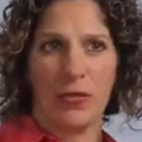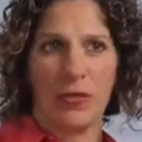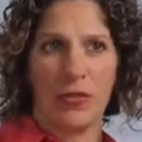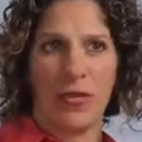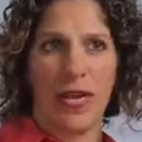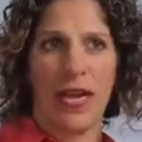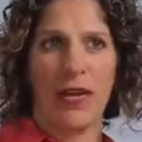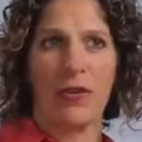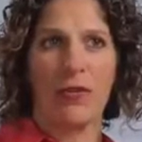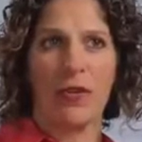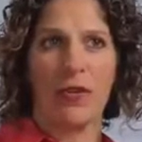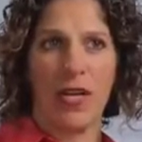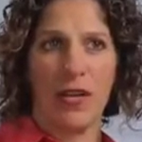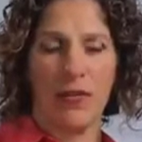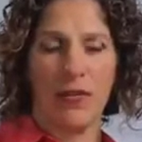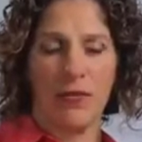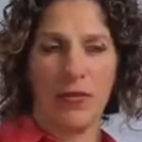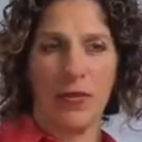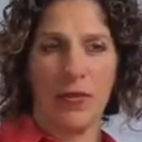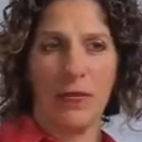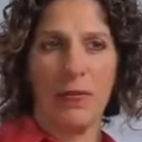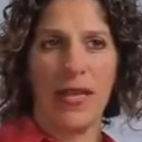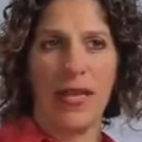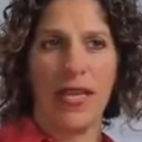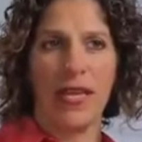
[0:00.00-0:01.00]
or outcome
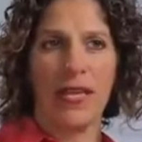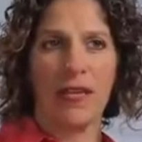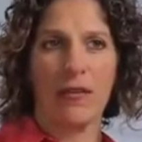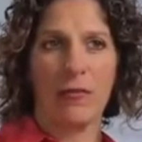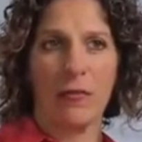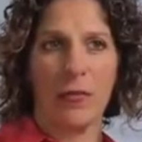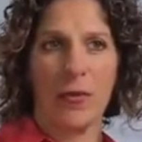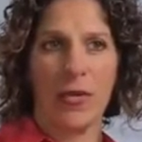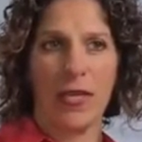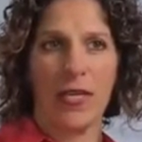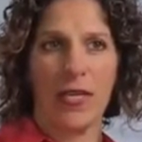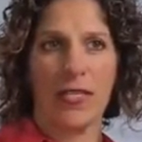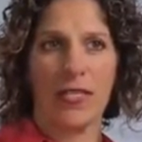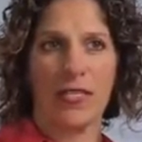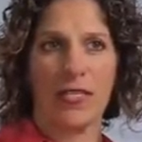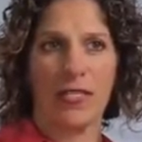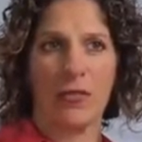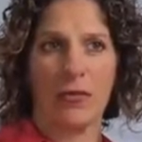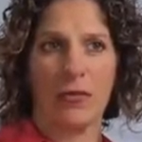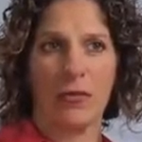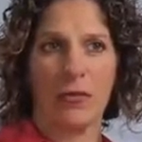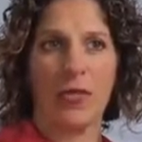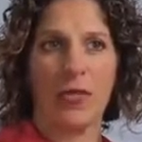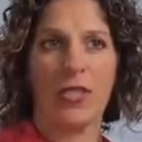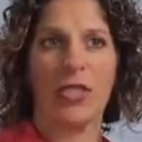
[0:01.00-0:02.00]
from that
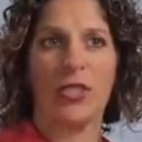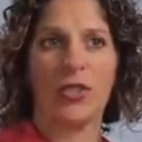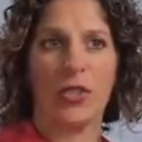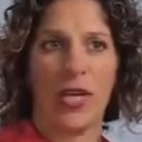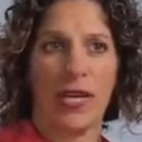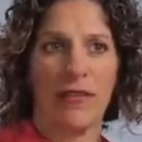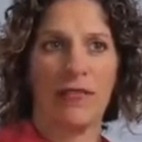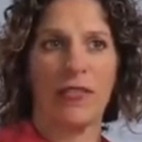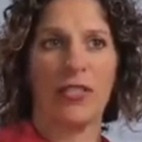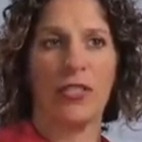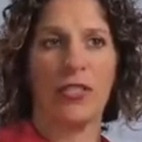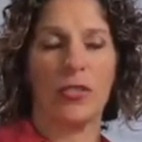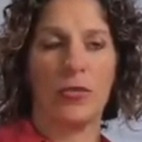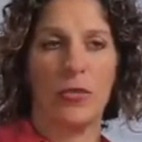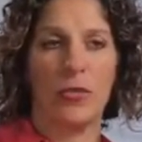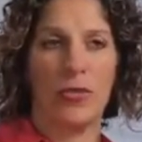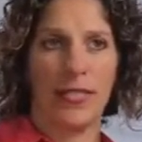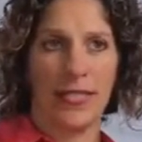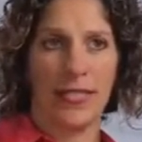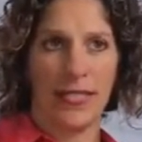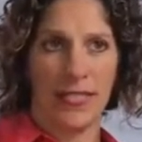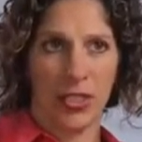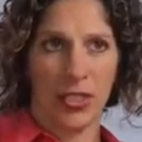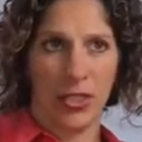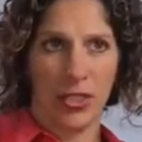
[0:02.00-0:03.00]
was really driving to
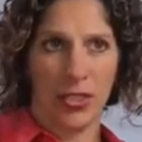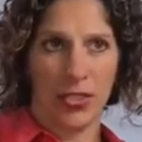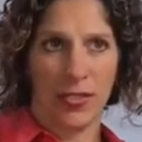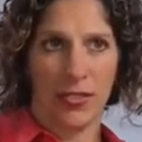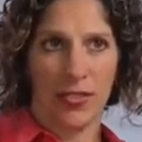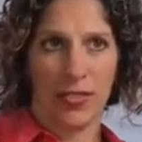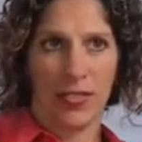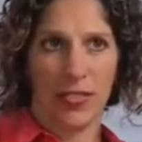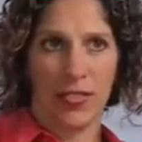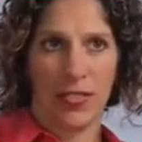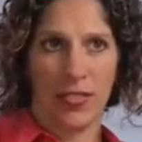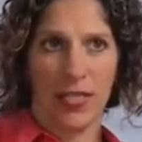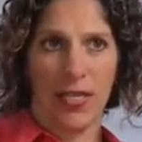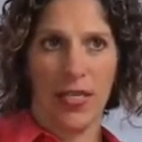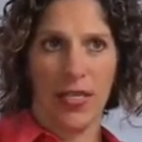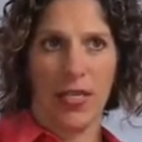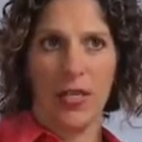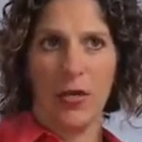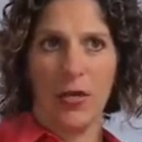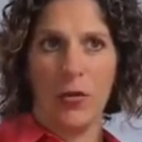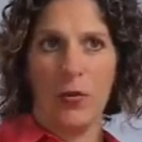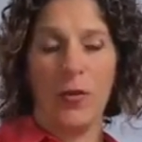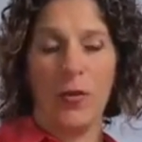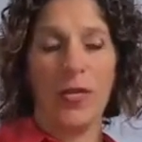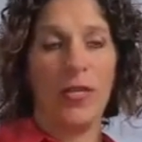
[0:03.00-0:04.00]
decisions.
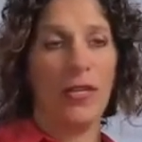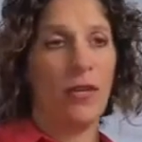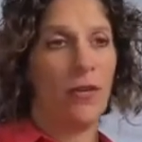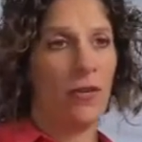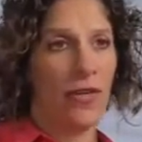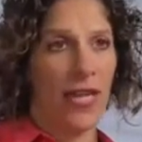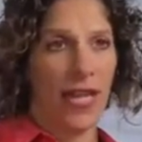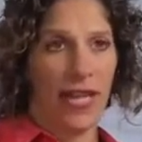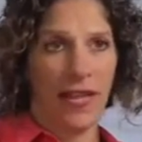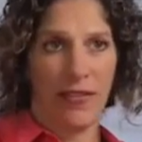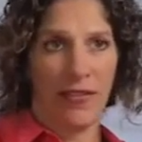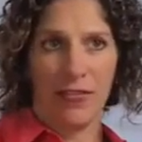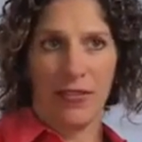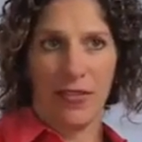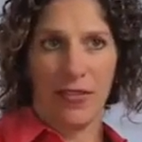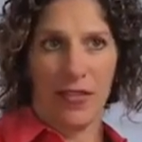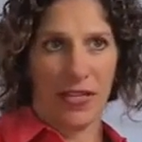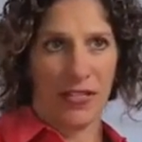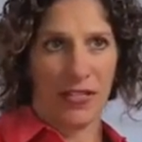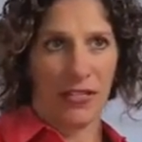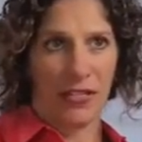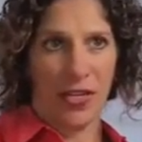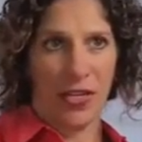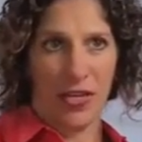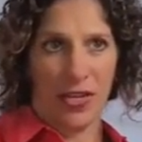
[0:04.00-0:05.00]
We don't have a
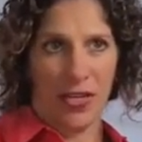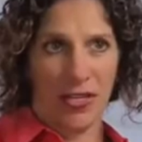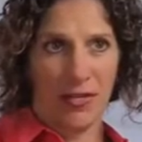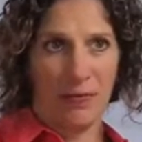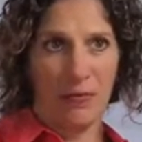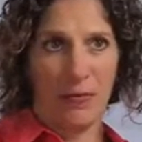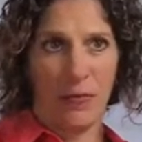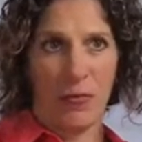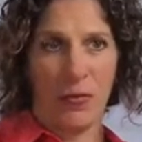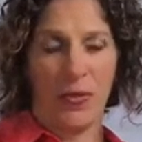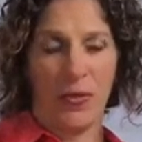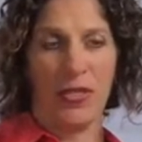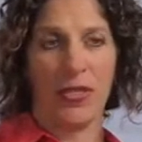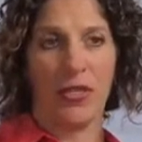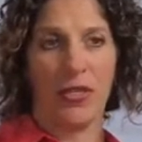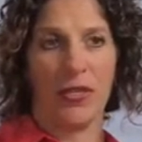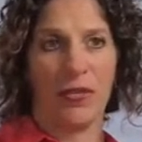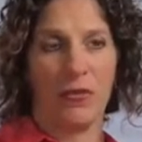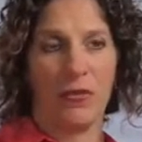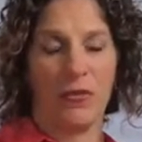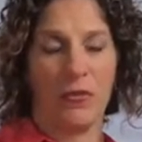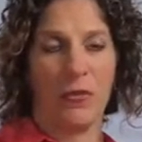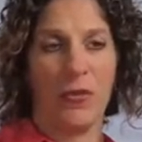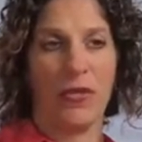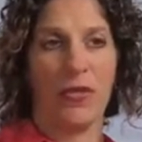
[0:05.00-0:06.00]
lot of time. We
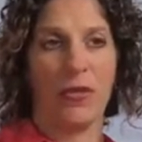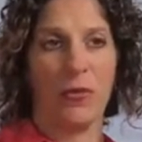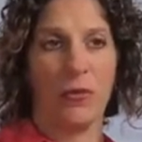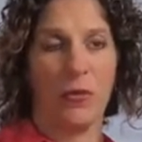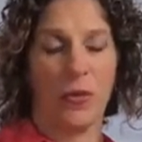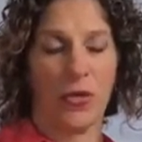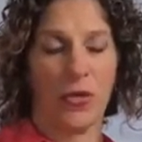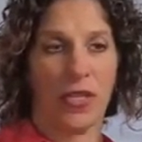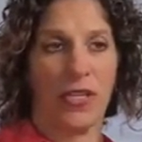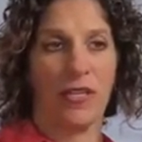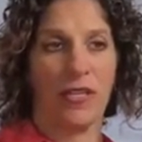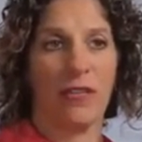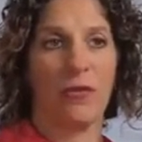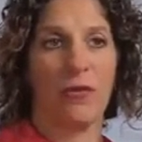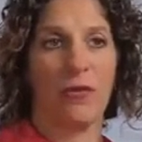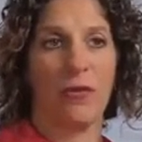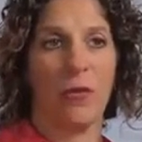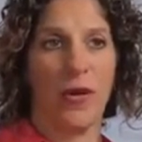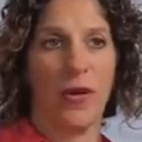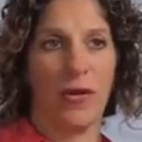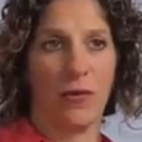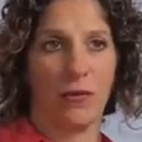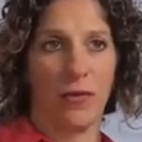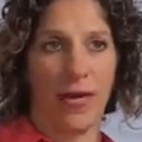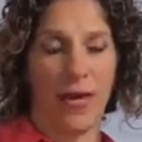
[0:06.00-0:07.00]
are working
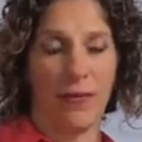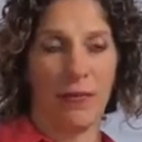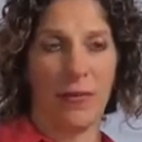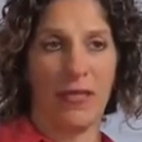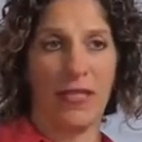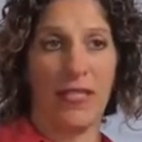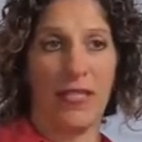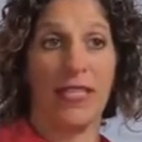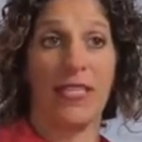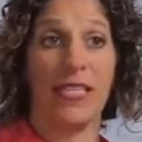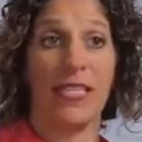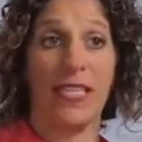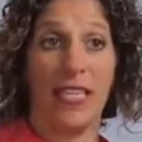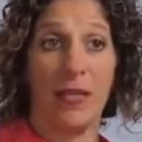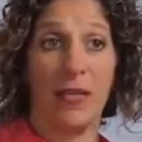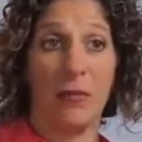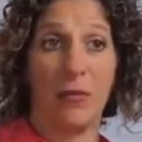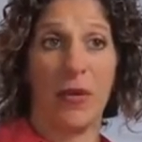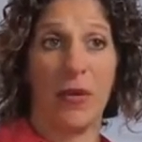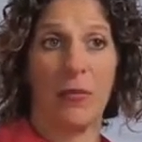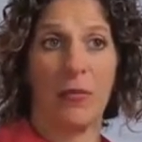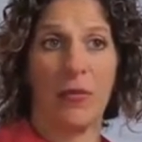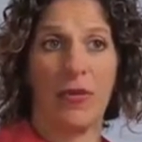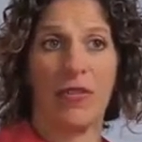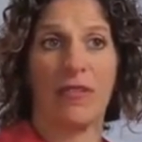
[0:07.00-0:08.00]
quite rapidly to keep
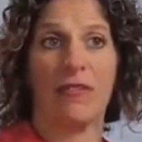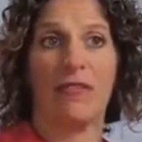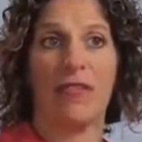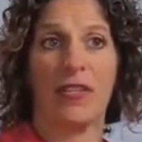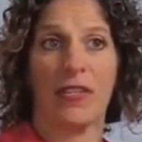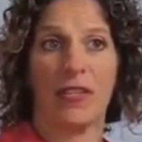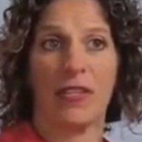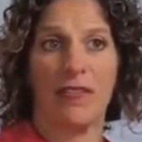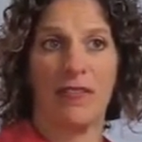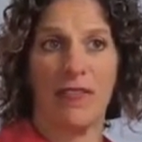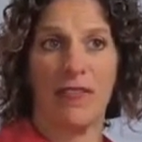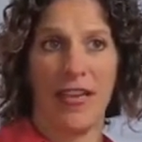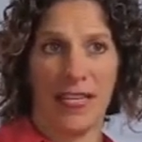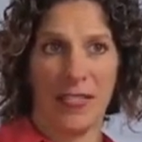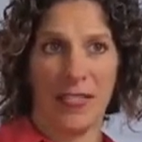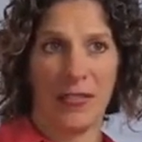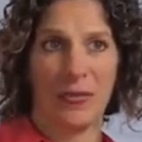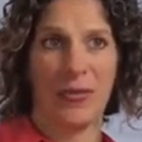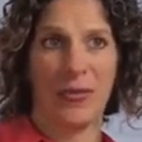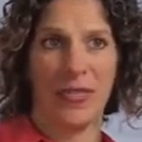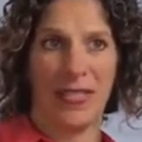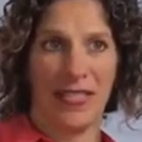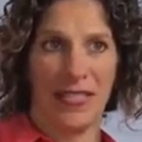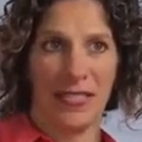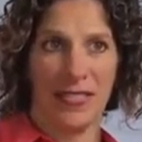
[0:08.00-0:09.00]
up with a very
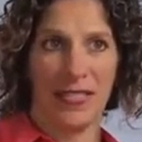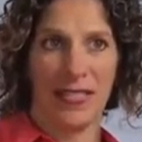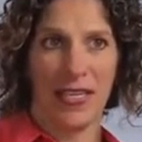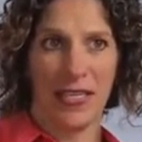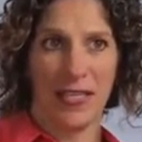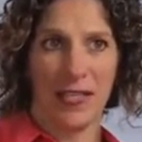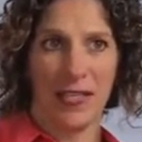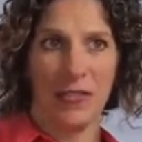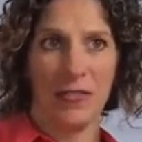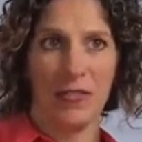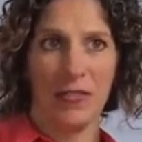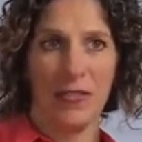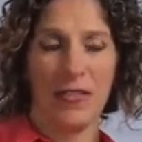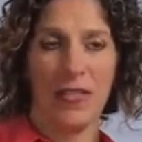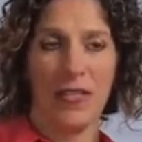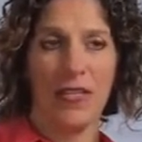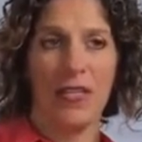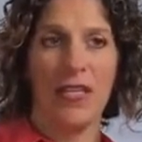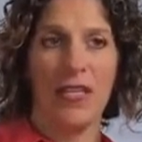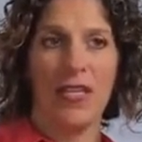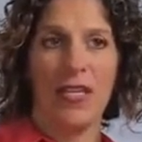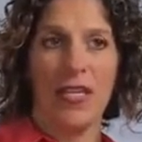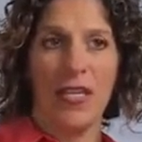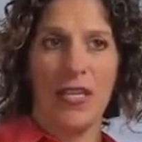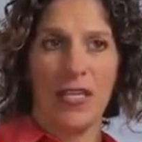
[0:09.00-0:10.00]
fast release cycle.
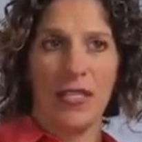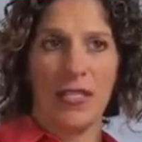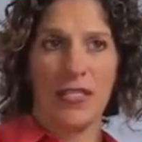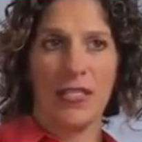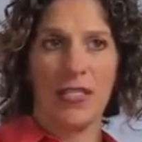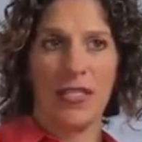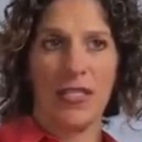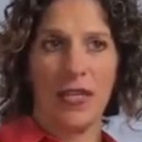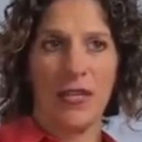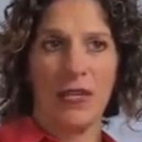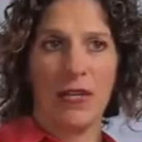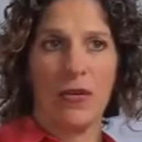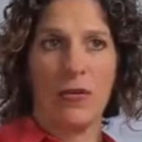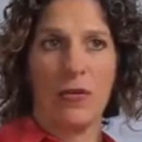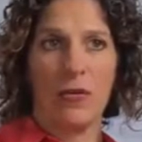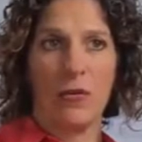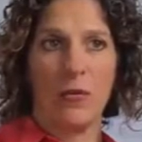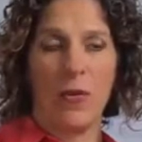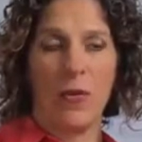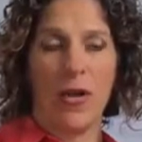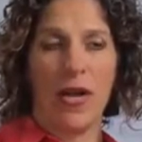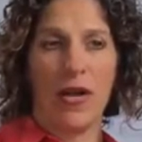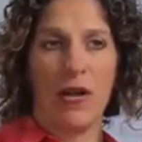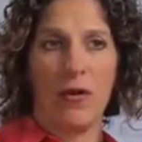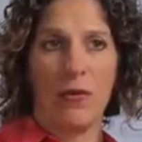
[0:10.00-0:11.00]
So
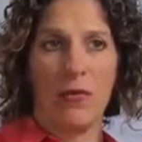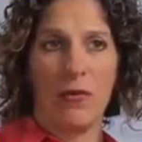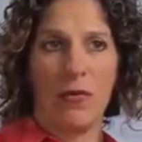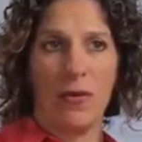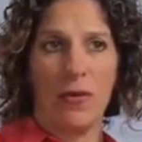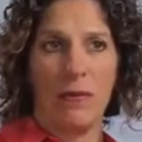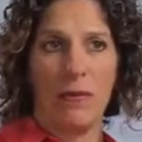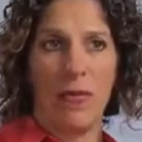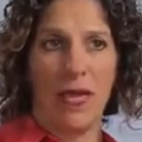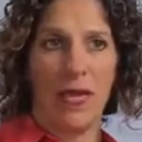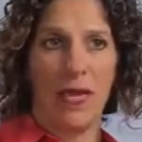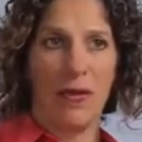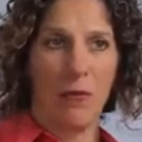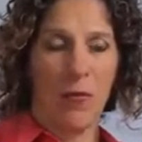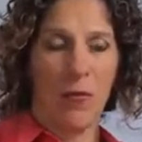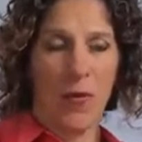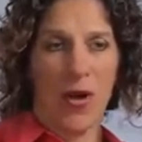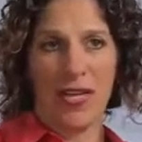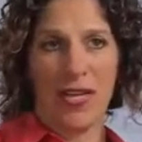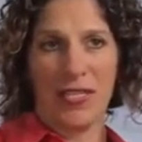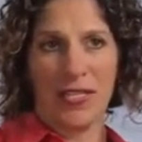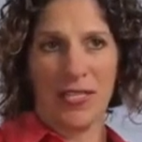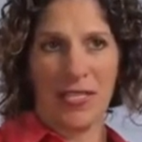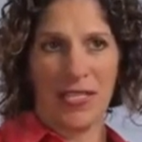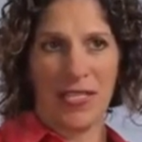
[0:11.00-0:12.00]
while we may
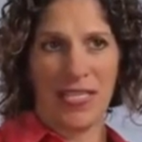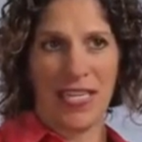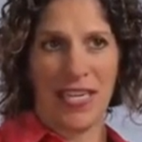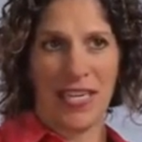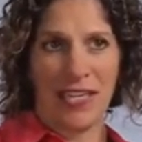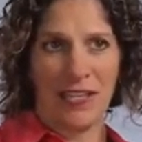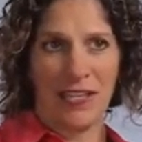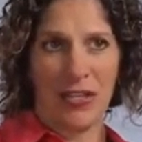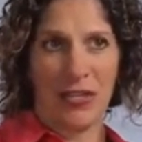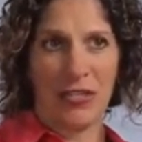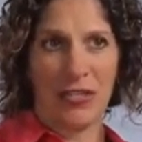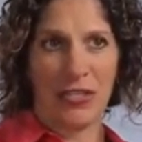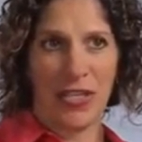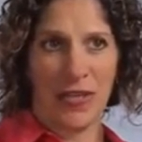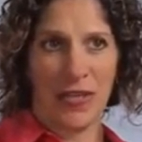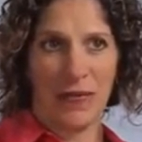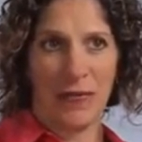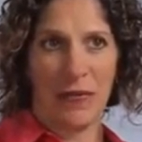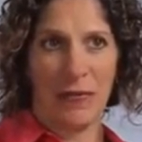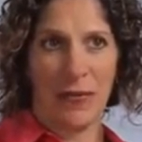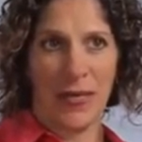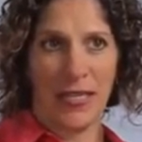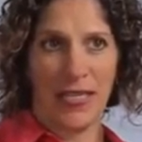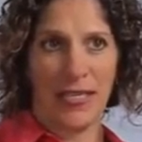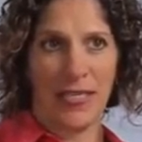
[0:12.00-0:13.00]
want to take a long time
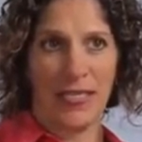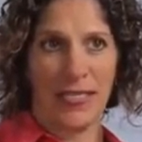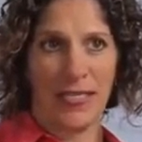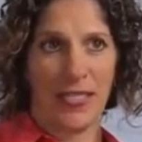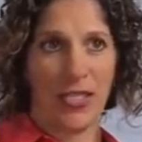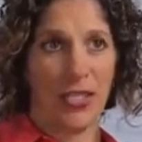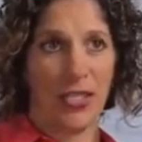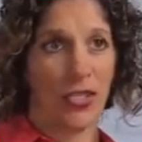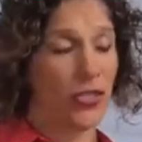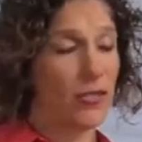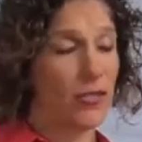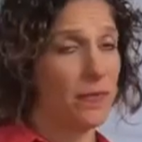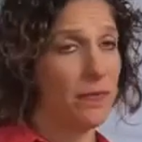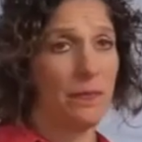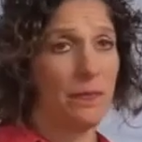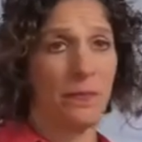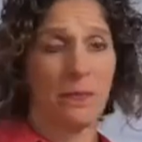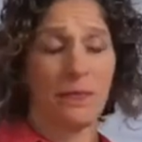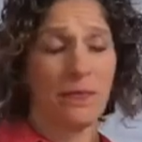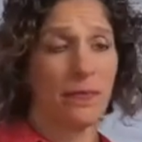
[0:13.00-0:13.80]
to make a decision,